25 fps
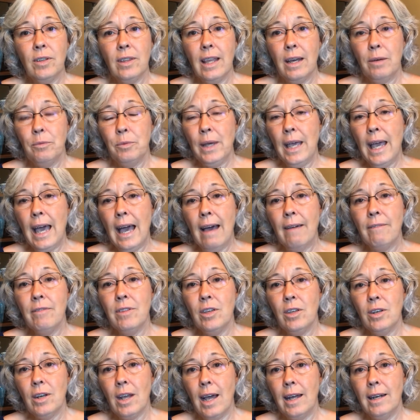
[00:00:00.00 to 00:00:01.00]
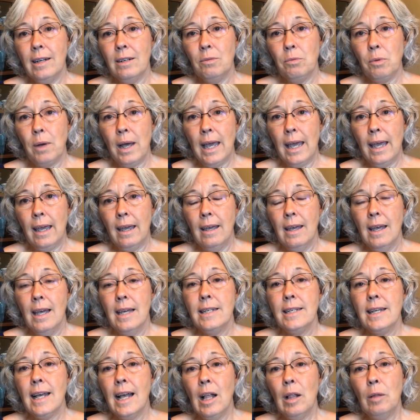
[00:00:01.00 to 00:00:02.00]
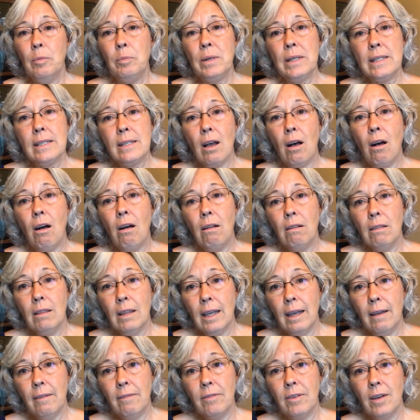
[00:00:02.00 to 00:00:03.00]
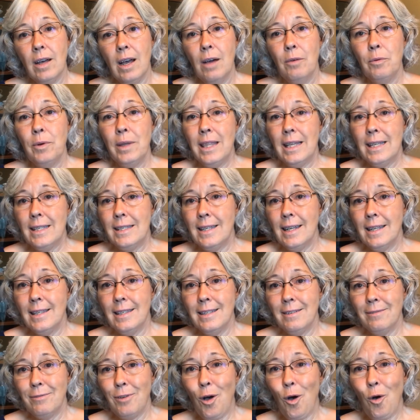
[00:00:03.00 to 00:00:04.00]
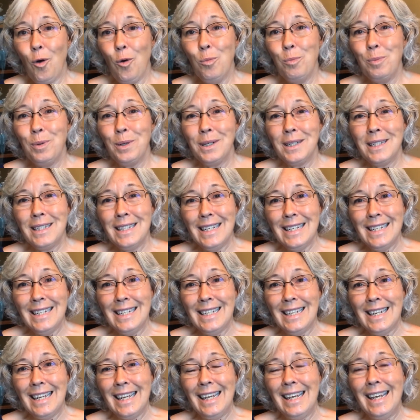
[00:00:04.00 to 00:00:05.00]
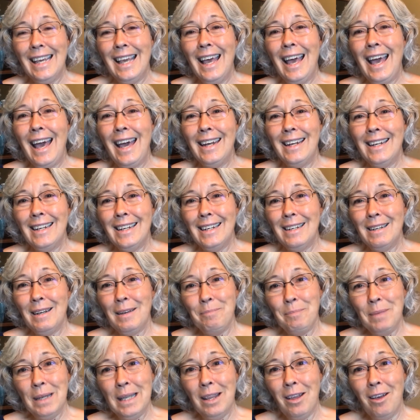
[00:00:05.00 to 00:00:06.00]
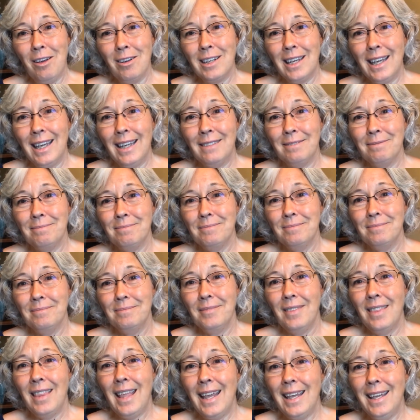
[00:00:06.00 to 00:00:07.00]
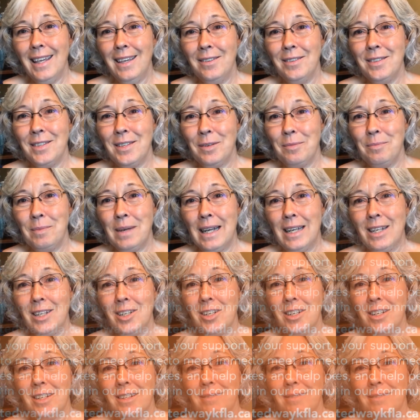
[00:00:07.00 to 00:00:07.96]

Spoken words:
that we have the United Way to help us all live with a sense of hope, dignity, and belonging. Thank you so much.